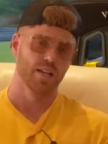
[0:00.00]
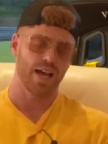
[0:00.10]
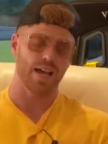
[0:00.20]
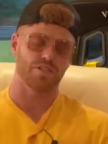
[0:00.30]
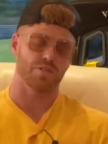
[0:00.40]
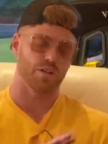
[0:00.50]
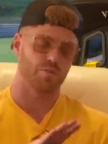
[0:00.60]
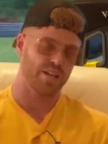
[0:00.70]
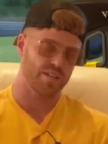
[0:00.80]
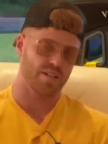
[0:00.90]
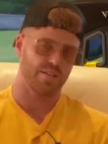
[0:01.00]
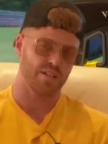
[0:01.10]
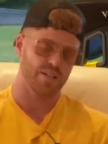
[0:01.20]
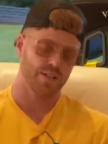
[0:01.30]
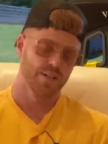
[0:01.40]
entering a race
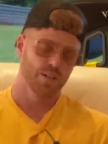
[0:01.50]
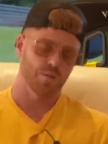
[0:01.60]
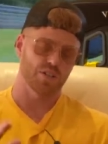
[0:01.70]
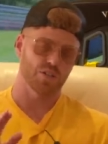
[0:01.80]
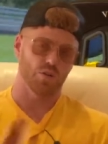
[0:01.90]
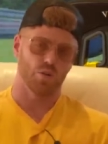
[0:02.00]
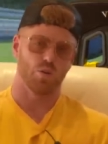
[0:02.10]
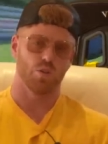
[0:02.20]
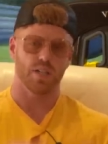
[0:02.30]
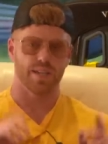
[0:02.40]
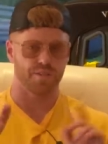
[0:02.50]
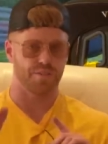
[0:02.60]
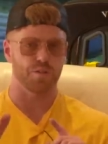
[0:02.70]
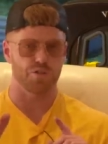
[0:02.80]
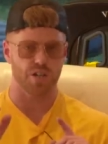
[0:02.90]
series, which is all in the
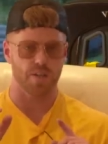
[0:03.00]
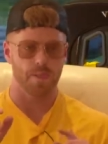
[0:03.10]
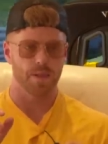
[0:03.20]
future.